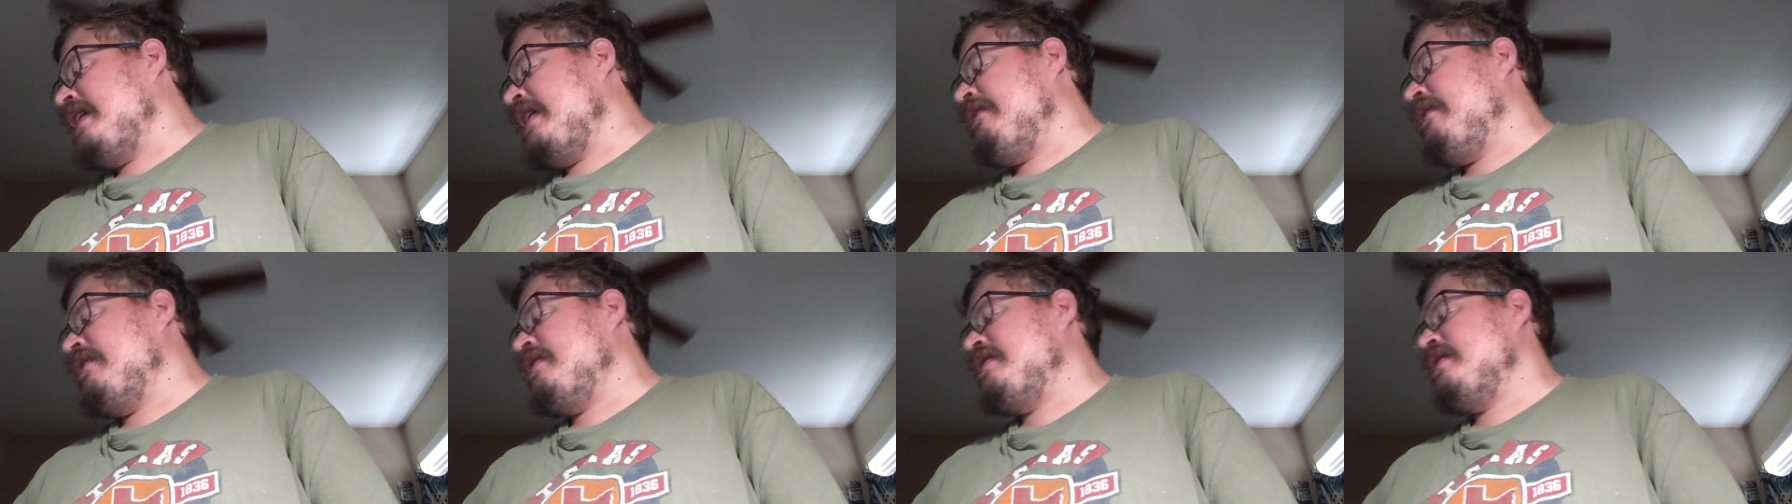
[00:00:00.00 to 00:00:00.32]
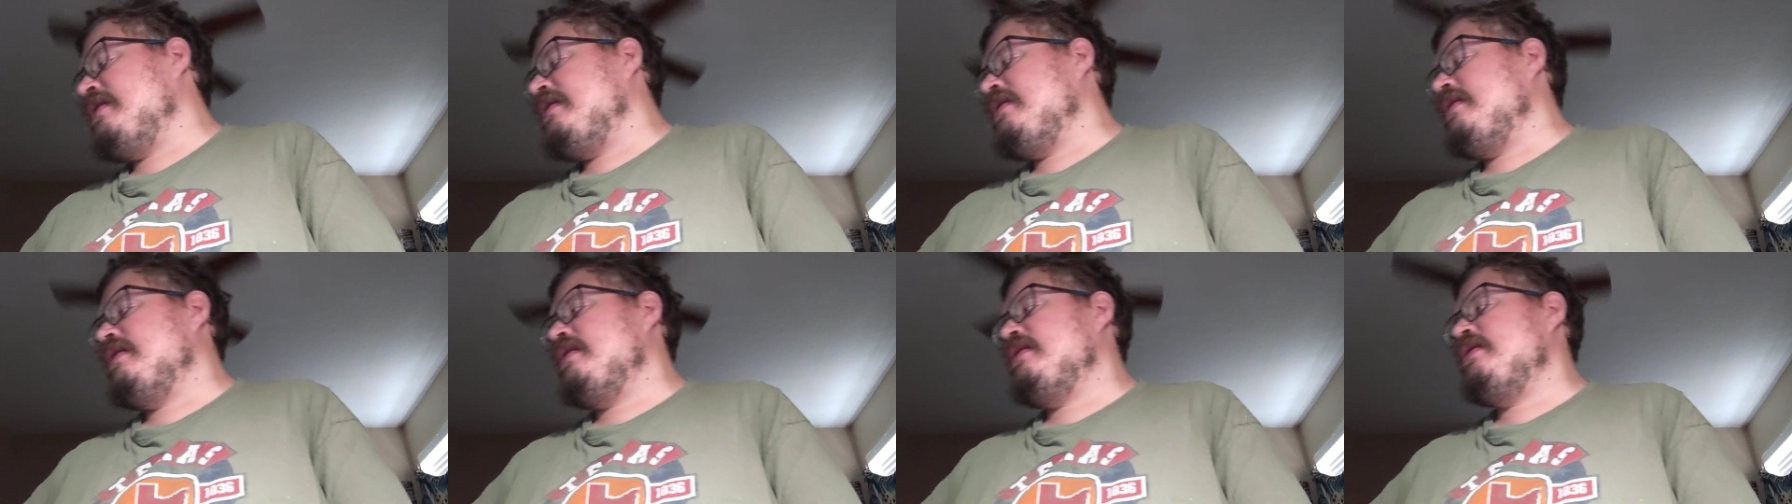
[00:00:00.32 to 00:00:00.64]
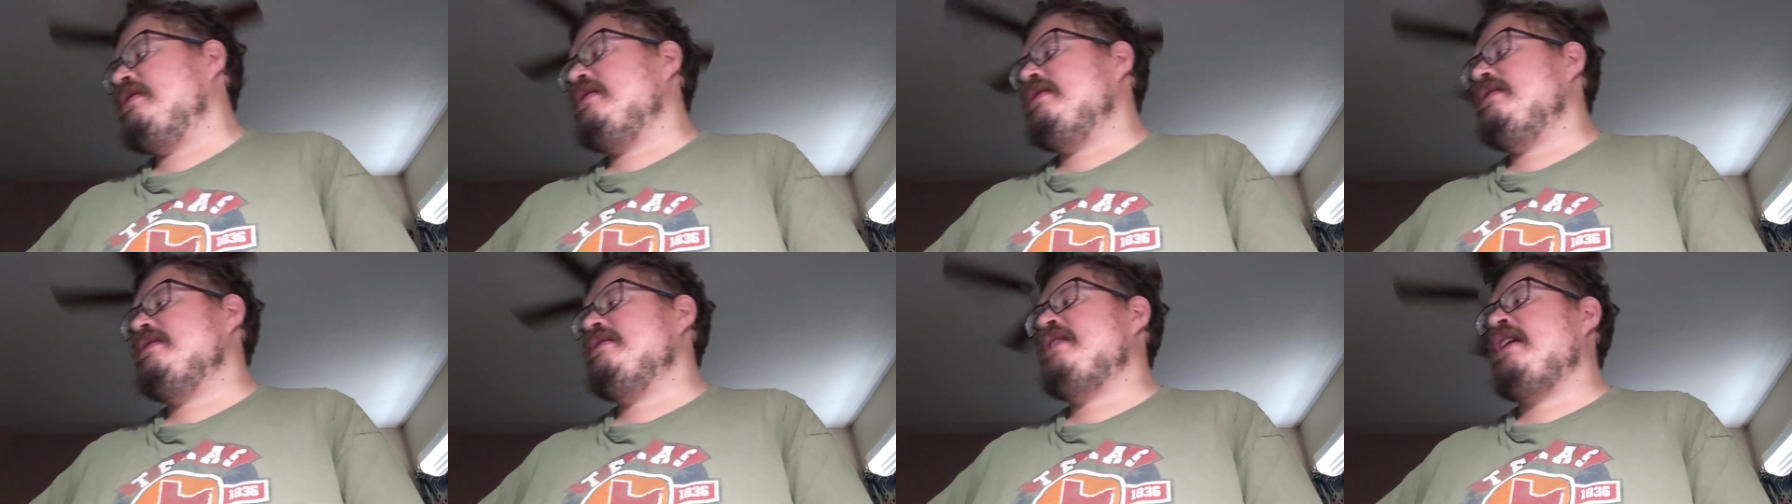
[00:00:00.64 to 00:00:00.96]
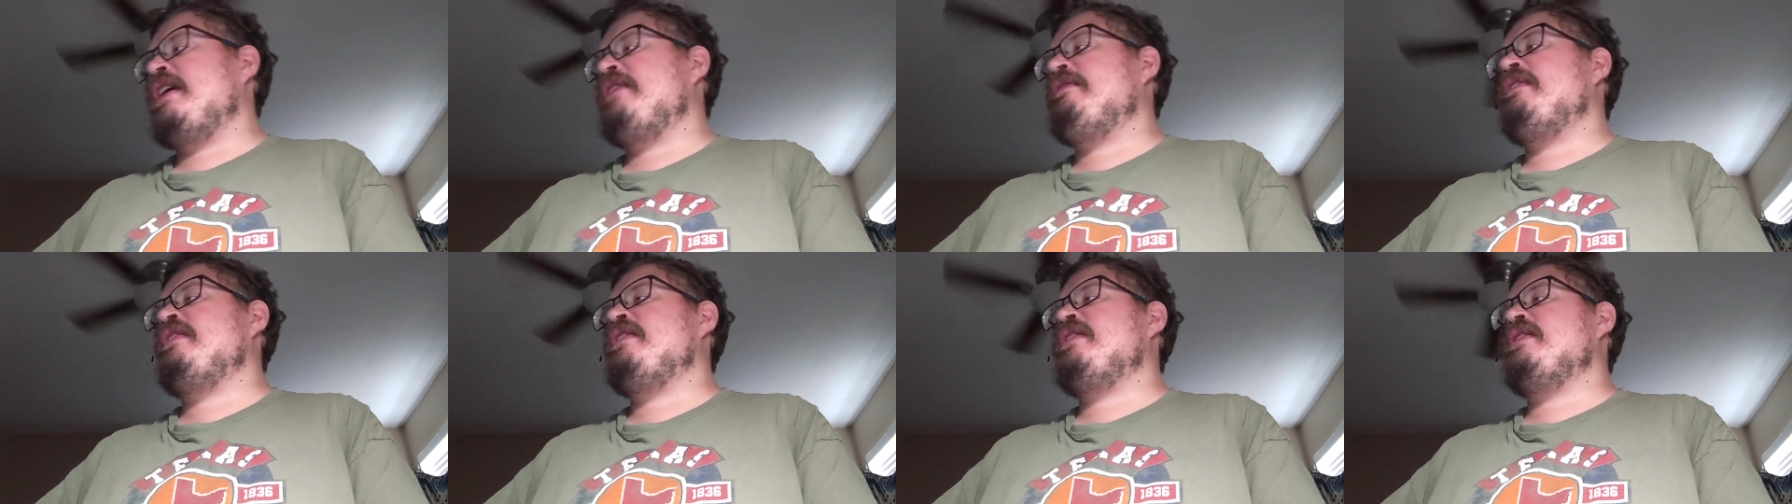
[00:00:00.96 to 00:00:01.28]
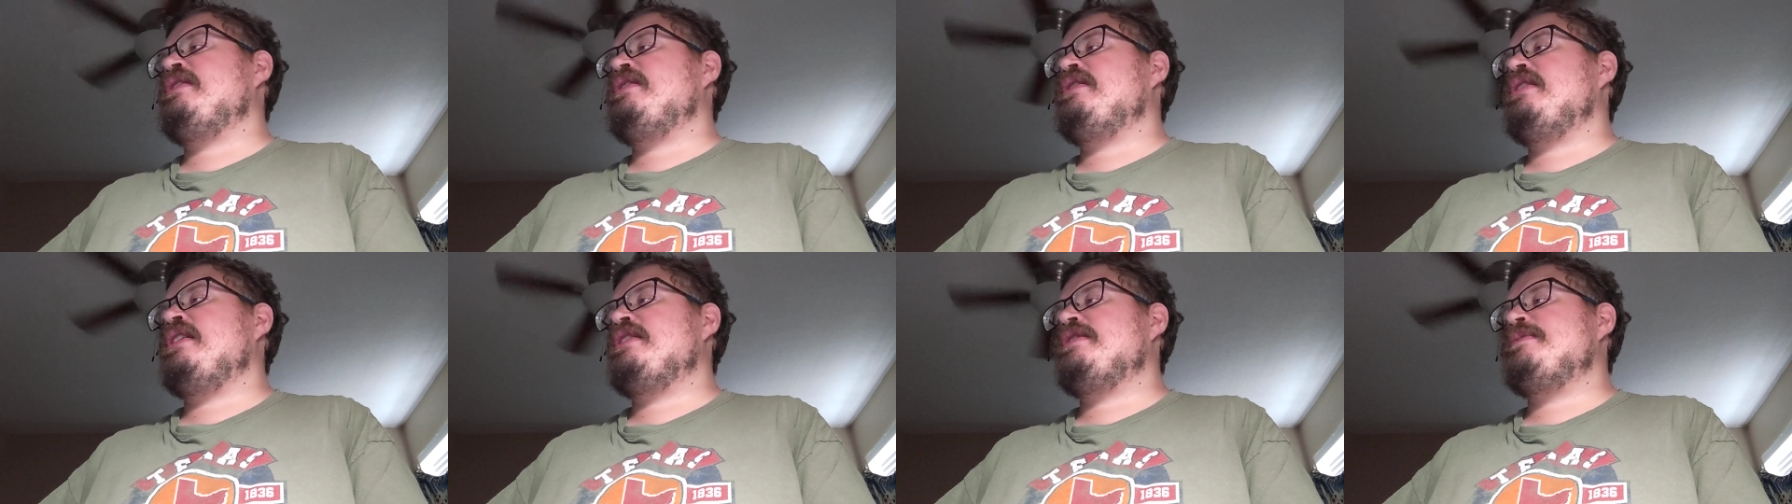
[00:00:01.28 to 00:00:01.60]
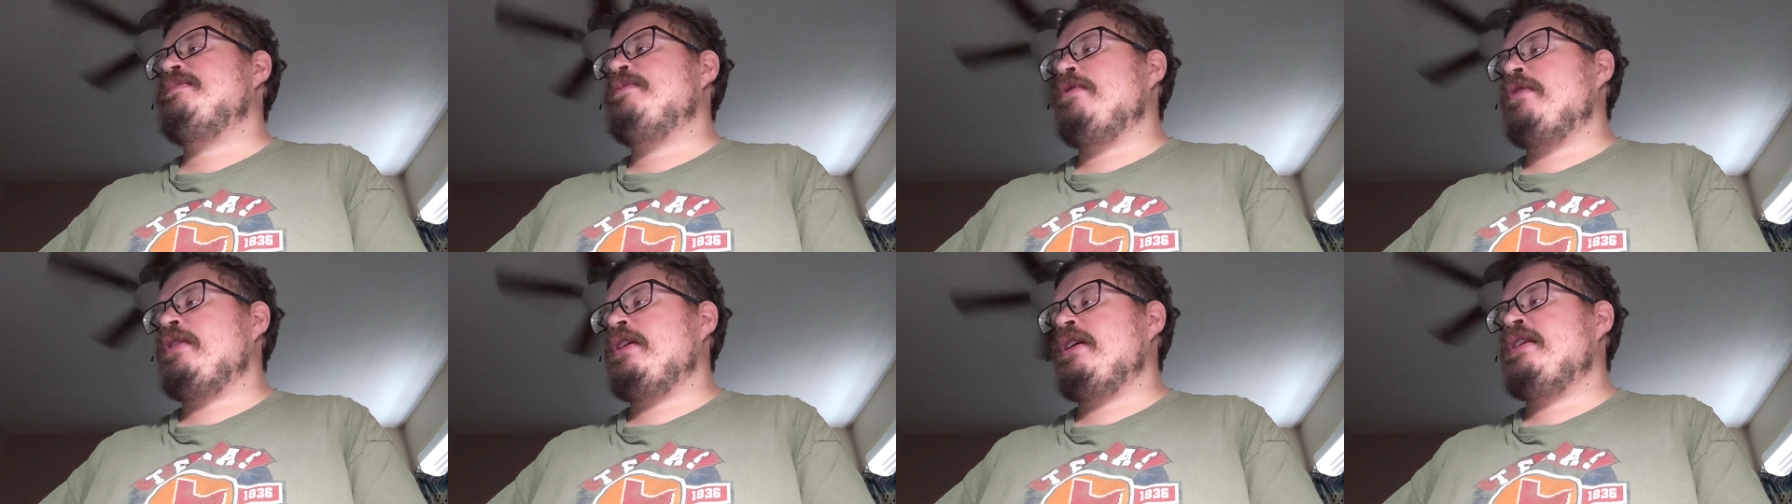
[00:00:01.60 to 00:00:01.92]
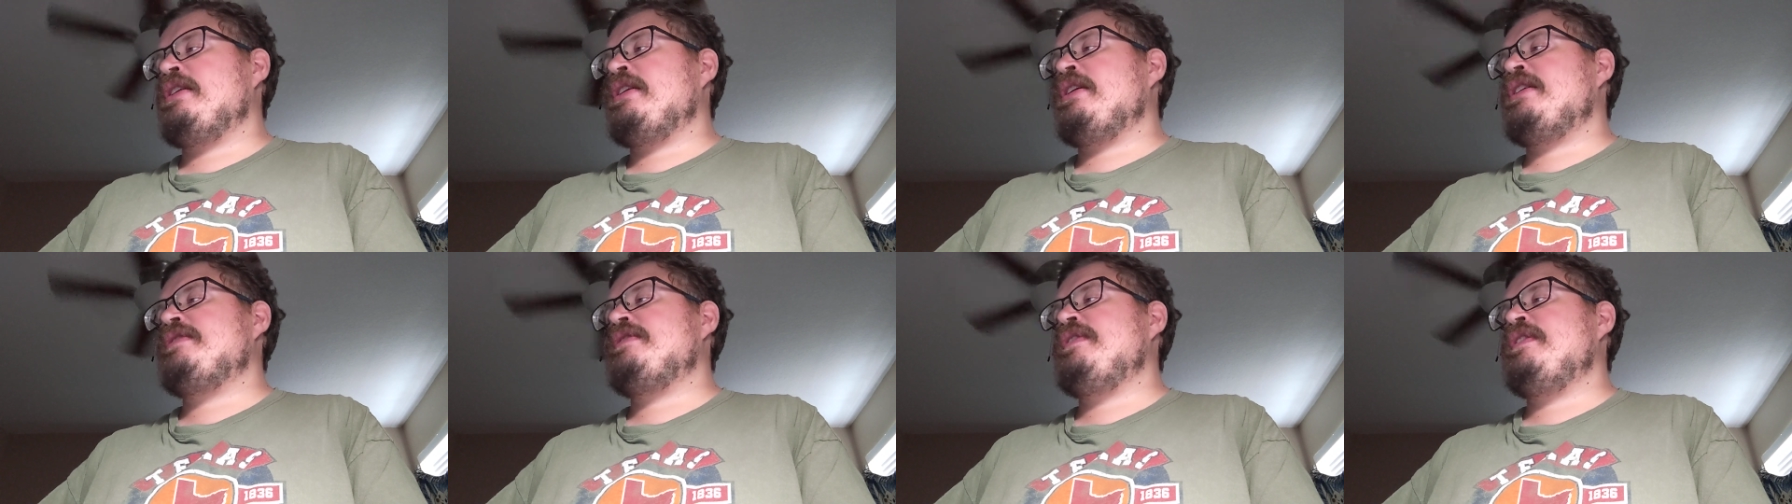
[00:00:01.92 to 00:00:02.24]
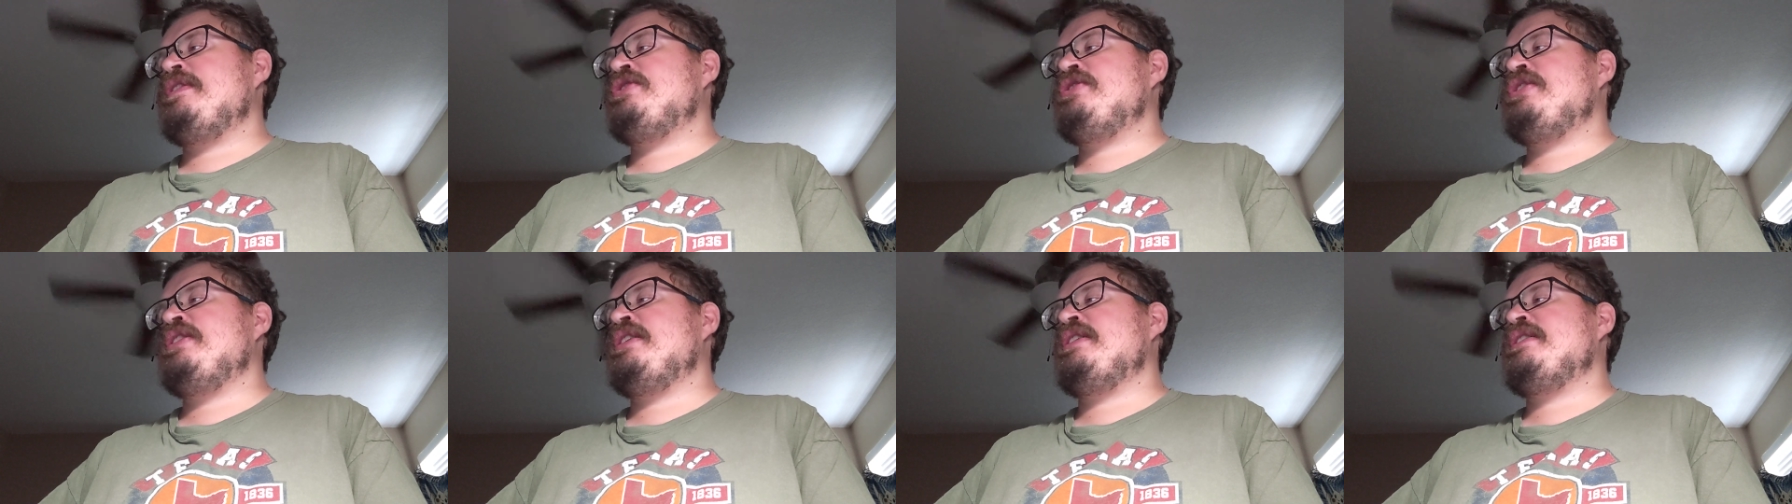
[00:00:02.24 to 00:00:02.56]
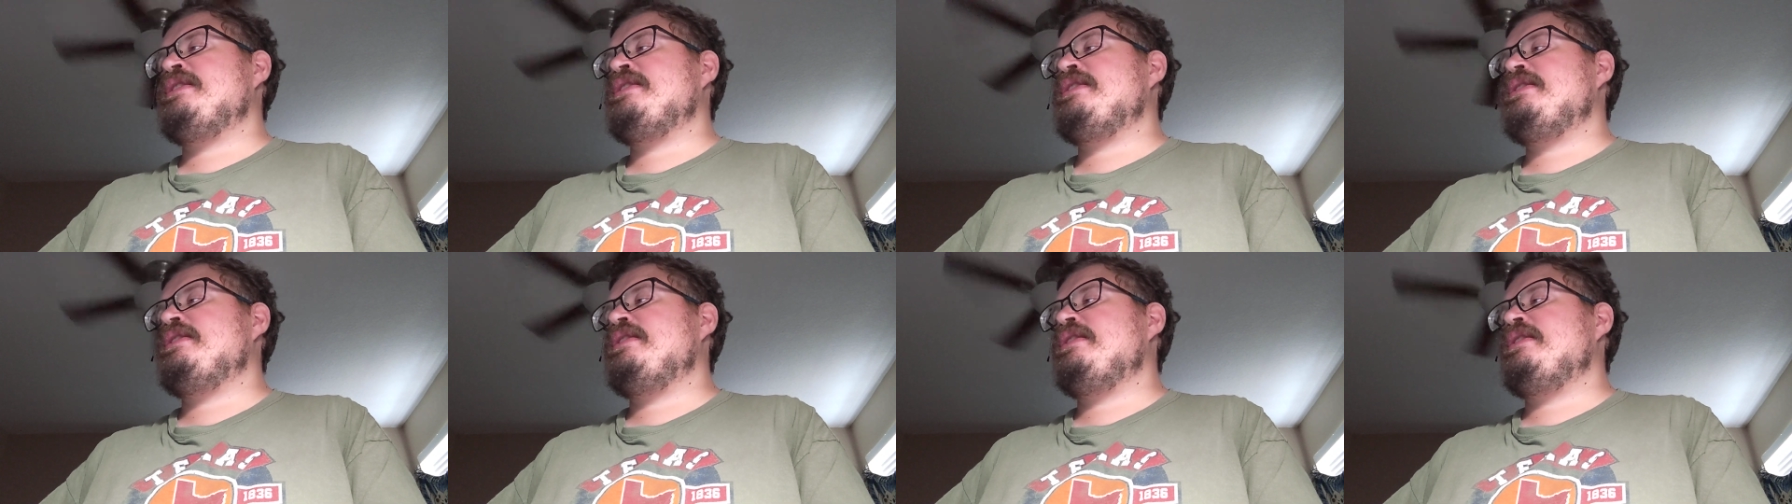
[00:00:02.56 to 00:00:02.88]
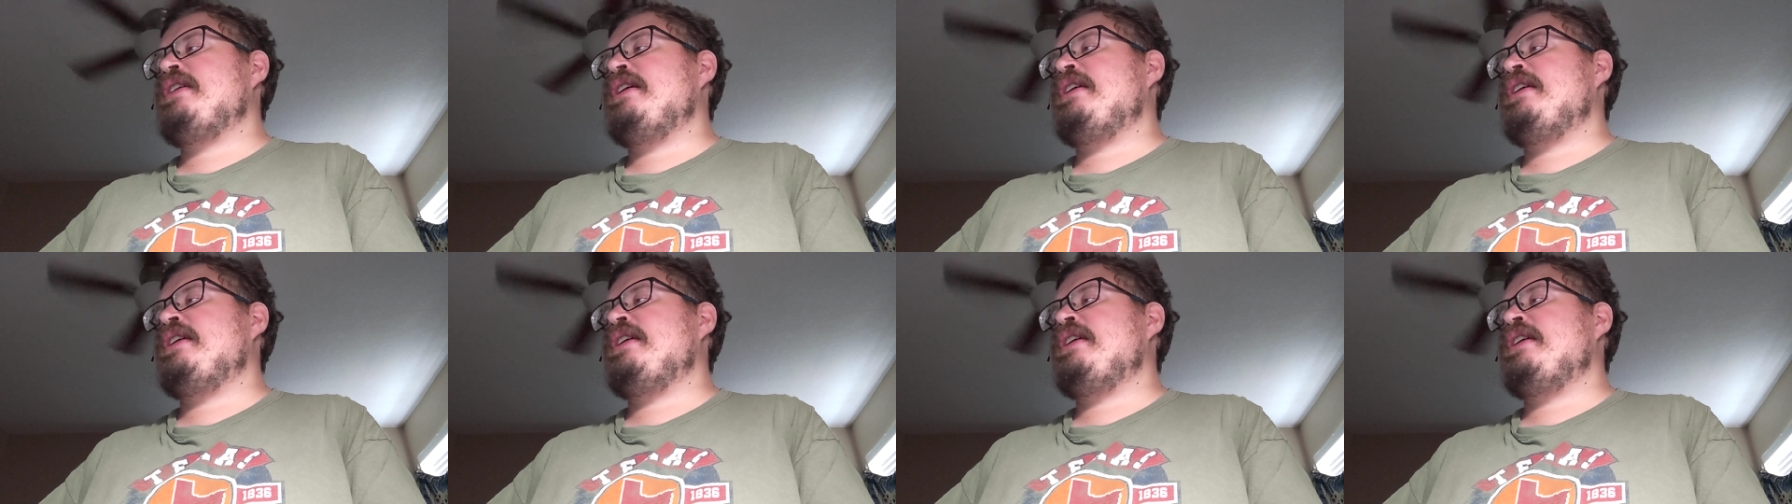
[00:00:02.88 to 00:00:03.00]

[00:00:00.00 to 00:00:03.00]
Sam and. Shane van Gisbergen SVG's